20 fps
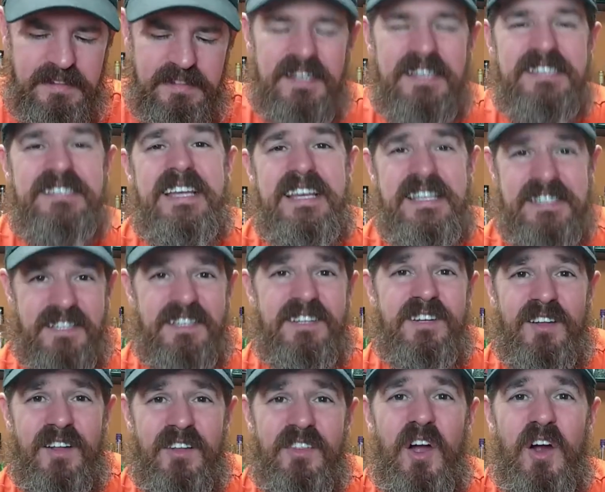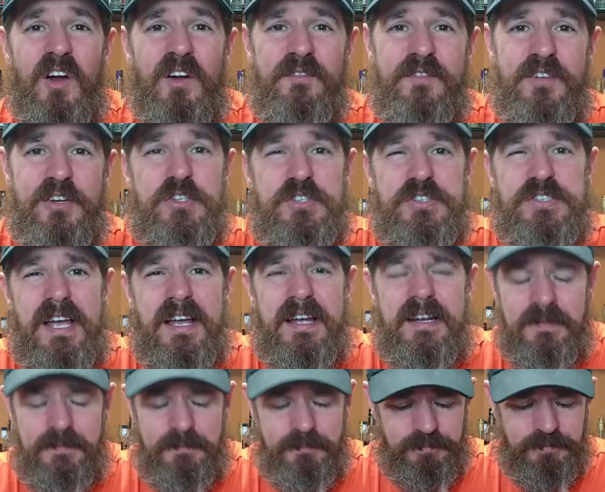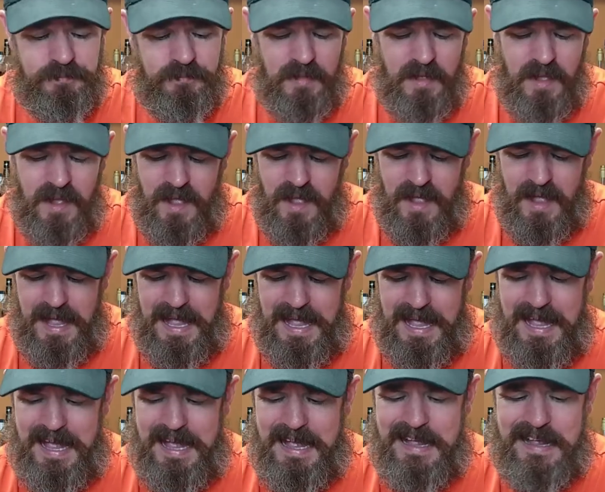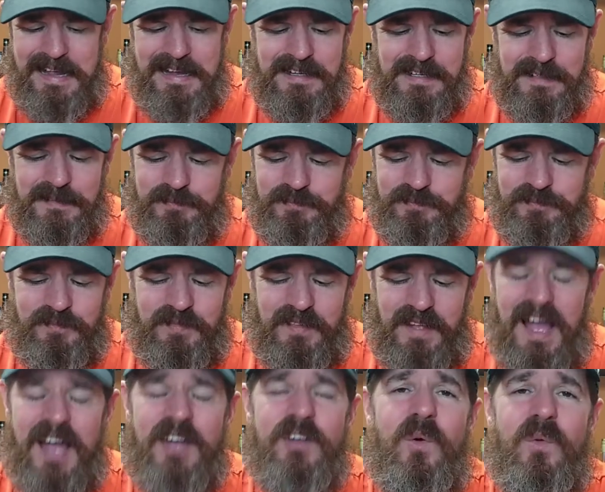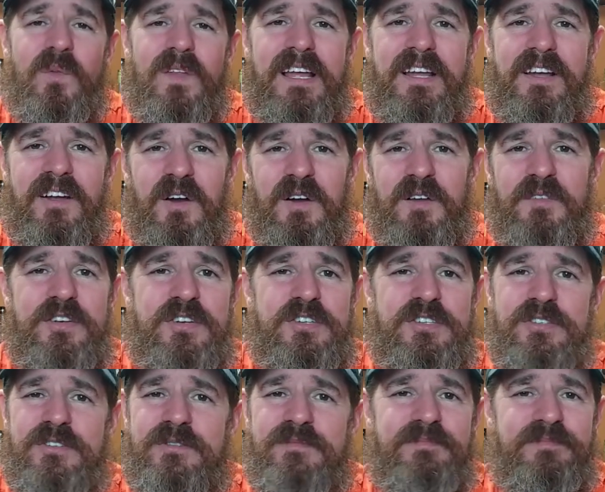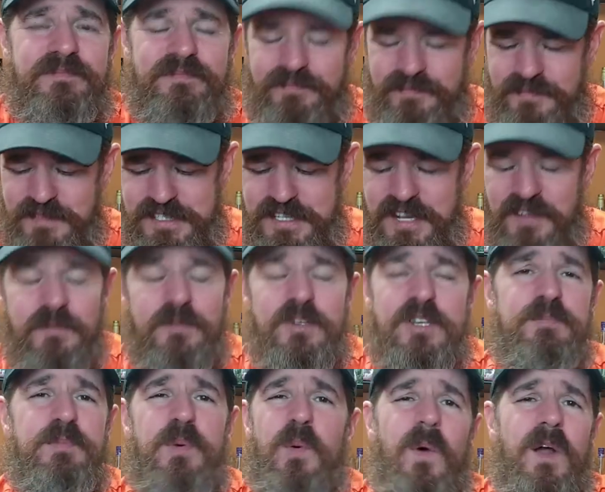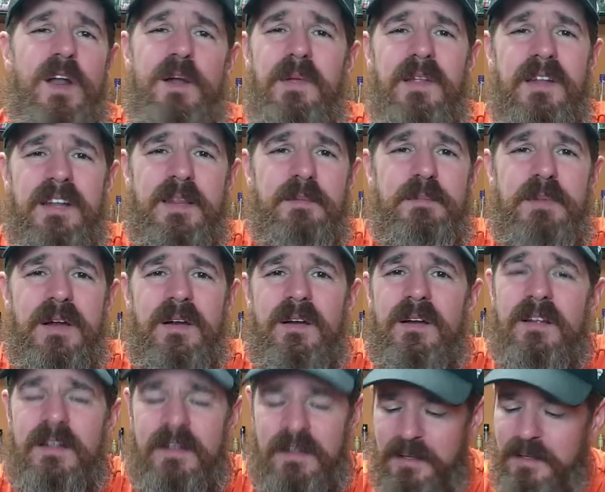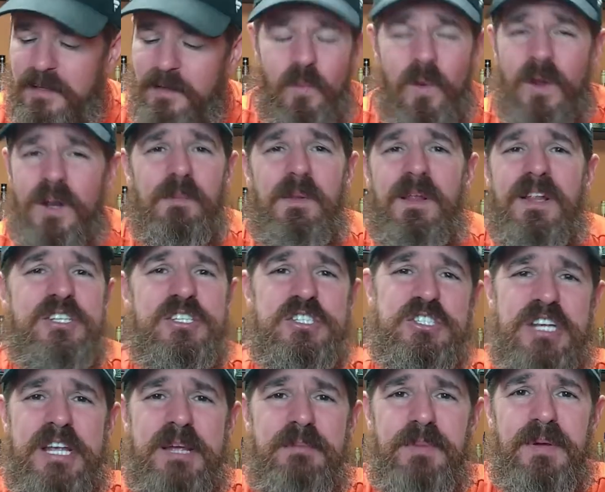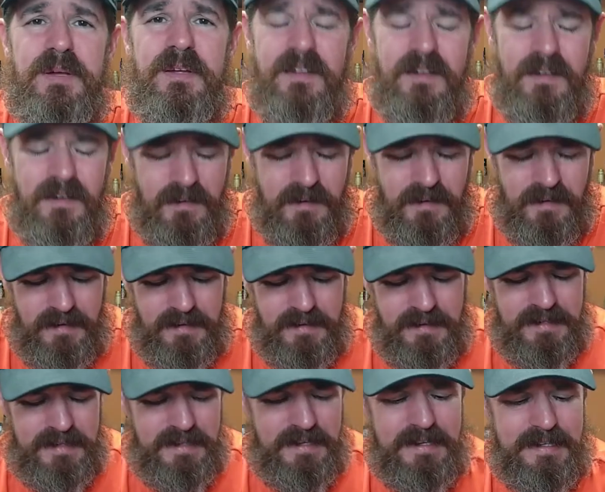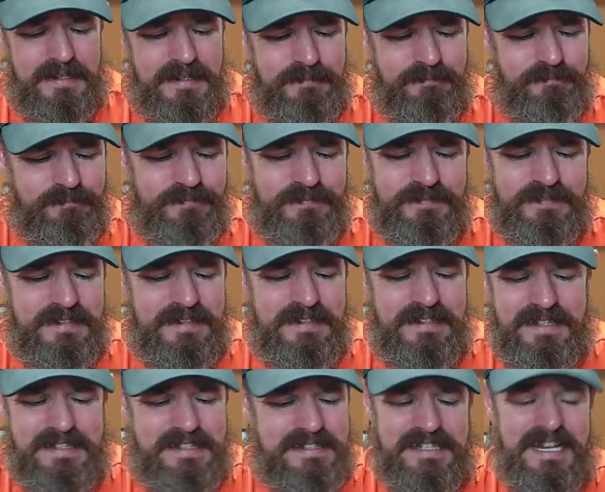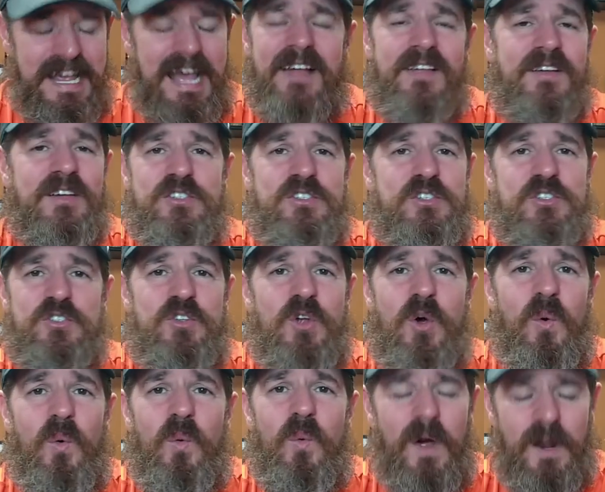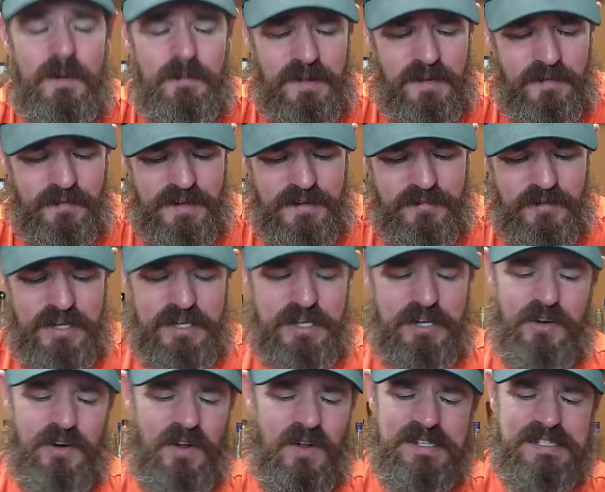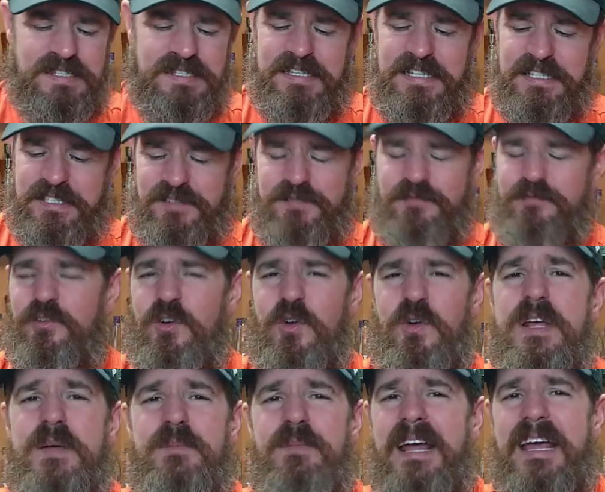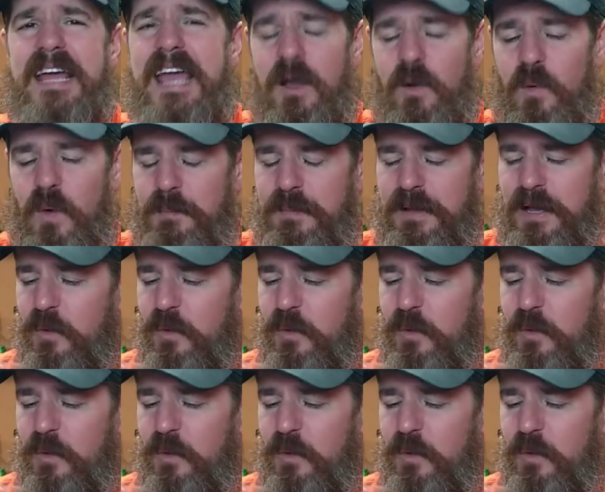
does taste a little on the artificial side. And I don't like artificial stuff. Just put watermelon in the beer. Watermelon's cheap. Because there's no watermelon flavor in here at all. It's fruity, but I can't quite